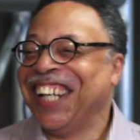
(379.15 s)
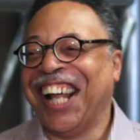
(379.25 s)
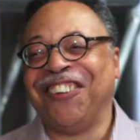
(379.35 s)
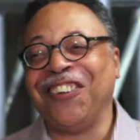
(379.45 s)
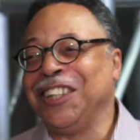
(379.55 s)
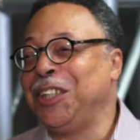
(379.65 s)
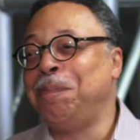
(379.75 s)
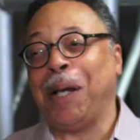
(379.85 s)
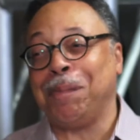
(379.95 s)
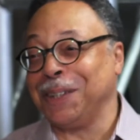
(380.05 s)
And there were only two
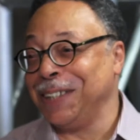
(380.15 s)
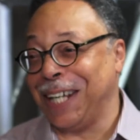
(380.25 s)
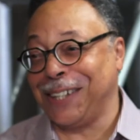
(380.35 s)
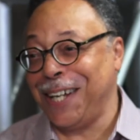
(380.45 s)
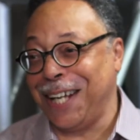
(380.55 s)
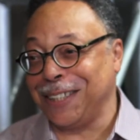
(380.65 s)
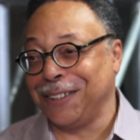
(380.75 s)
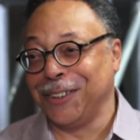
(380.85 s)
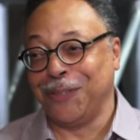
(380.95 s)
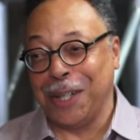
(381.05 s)
papers in that class.
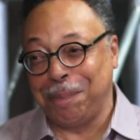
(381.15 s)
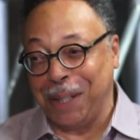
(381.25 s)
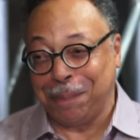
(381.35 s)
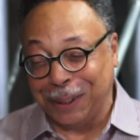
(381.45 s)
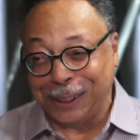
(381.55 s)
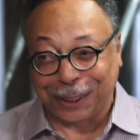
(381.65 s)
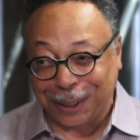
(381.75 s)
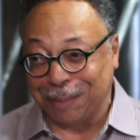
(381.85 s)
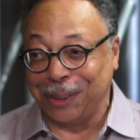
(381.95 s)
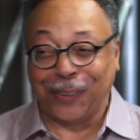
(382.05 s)
There was one paper each
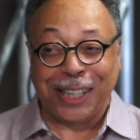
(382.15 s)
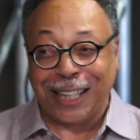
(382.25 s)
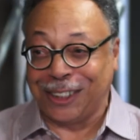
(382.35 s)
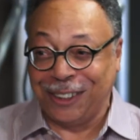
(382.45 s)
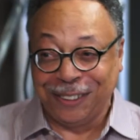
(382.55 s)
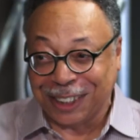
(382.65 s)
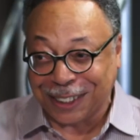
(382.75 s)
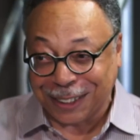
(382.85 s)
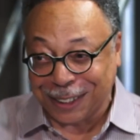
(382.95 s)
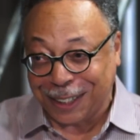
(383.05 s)
term. You only had two
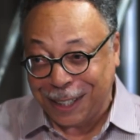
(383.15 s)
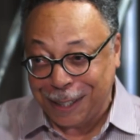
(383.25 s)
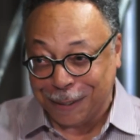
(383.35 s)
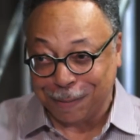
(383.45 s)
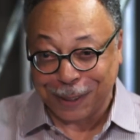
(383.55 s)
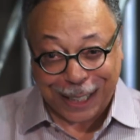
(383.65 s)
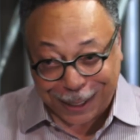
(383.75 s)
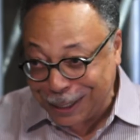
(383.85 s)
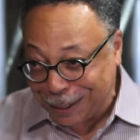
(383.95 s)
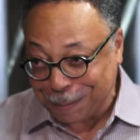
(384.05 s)
kicks at the can.
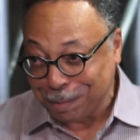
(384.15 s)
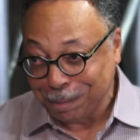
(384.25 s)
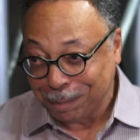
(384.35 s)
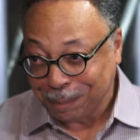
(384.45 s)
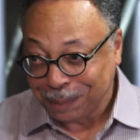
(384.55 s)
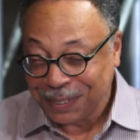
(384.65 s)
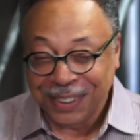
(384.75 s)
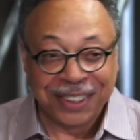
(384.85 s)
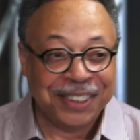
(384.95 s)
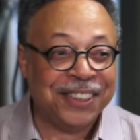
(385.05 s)
That's it.
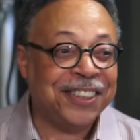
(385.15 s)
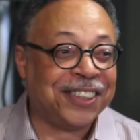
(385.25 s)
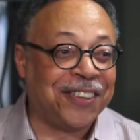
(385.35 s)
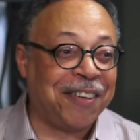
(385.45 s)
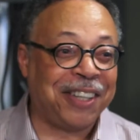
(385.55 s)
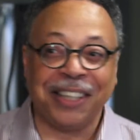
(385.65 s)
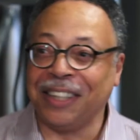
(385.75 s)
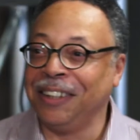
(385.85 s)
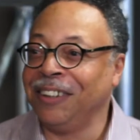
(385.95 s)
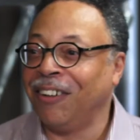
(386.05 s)
So I'm
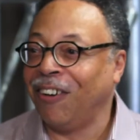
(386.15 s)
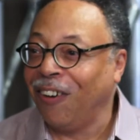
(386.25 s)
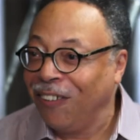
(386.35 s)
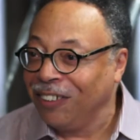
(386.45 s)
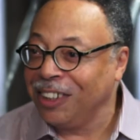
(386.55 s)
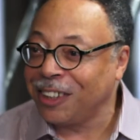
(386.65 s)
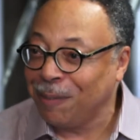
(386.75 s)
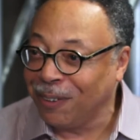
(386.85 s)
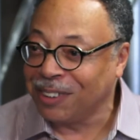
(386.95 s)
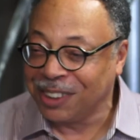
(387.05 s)
thinking, holy
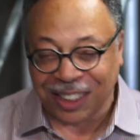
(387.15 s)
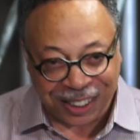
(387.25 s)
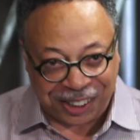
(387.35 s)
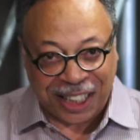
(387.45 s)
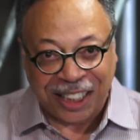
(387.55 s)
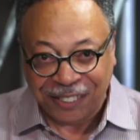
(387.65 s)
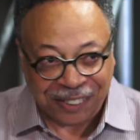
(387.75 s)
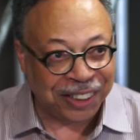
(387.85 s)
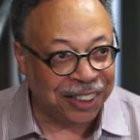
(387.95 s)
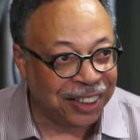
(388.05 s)
smokes, this is like
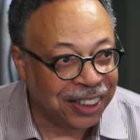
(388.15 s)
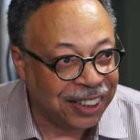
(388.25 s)
January,